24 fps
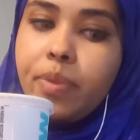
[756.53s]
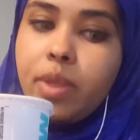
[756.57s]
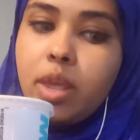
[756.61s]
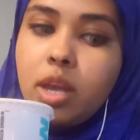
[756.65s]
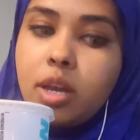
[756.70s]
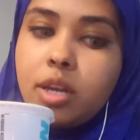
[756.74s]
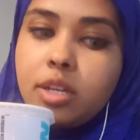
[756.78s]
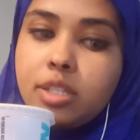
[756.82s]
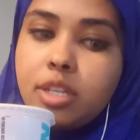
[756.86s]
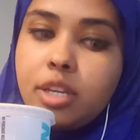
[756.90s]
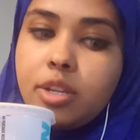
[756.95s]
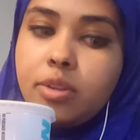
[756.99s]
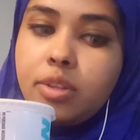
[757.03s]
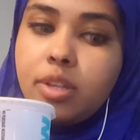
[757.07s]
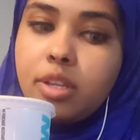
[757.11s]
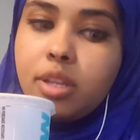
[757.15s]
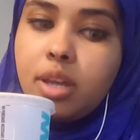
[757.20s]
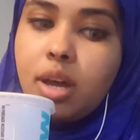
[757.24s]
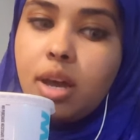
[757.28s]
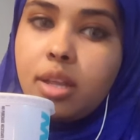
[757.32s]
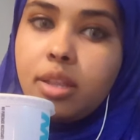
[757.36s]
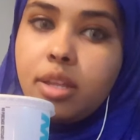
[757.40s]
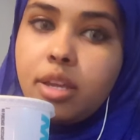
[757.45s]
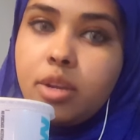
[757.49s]
because I know that the
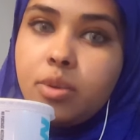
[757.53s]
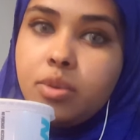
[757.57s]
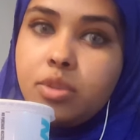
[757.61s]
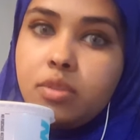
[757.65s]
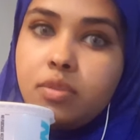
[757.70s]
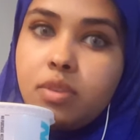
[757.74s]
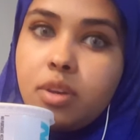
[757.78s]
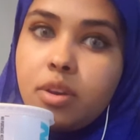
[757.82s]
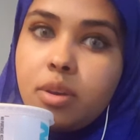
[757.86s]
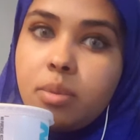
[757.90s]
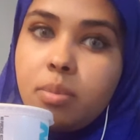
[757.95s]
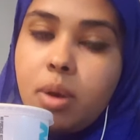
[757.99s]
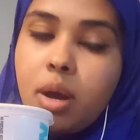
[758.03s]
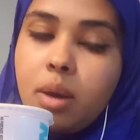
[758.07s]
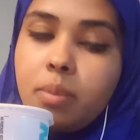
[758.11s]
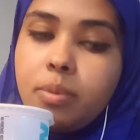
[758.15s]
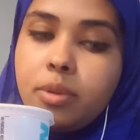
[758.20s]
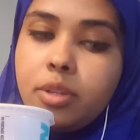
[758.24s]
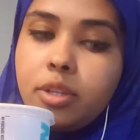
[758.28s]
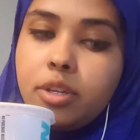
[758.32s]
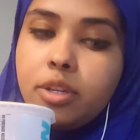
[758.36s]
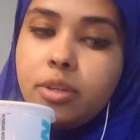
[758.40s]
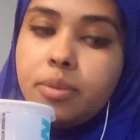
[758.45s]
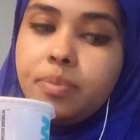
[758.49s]
eyeliner was very
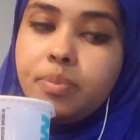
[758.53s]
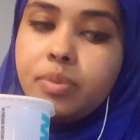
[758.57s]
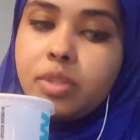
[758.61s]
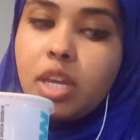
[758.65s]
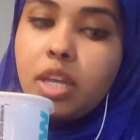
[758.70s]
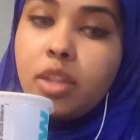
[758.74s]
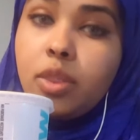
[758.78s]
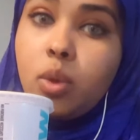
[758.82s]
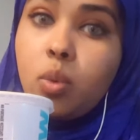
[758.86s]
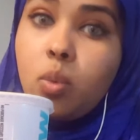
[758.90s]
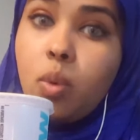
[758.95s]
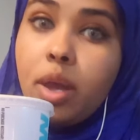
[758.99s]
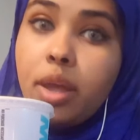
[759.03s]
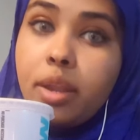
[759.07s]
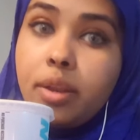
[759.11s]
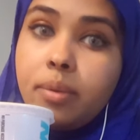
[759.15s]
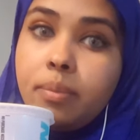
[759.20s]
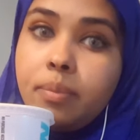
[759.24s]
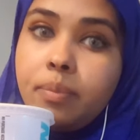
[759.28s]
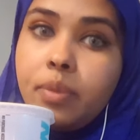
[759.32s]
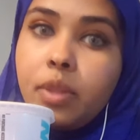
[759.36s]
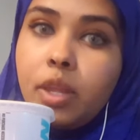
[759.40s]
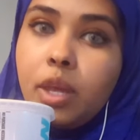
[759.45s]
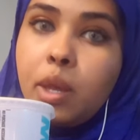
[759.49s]
popular, and the wen.